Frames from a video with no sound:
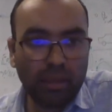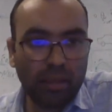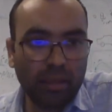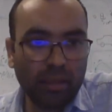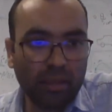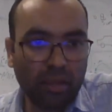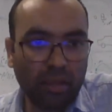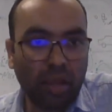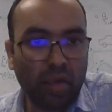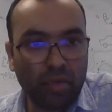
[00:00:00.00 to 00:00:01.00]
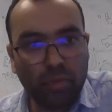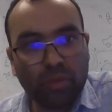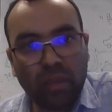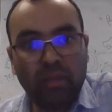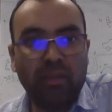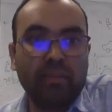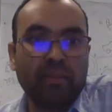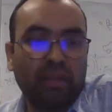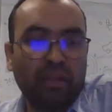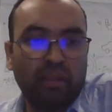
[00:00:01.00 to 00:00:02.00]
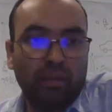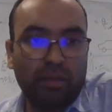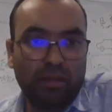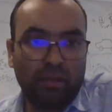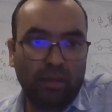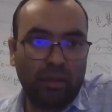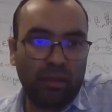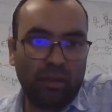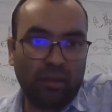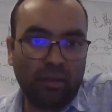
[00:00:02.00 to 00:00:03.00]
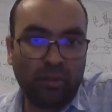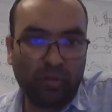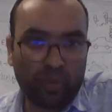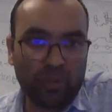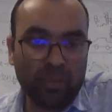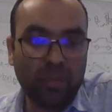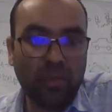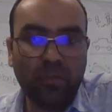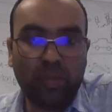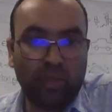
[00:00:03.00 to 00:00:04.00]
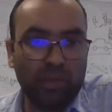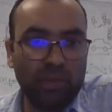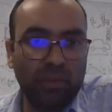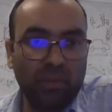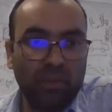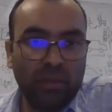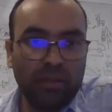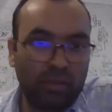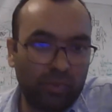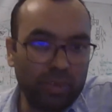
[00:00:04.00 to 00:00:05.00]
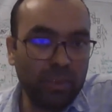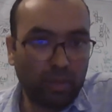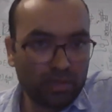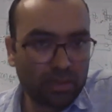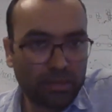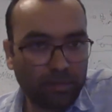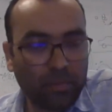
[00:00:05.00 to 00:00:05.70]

And how we do that is first we use Tarowski loss,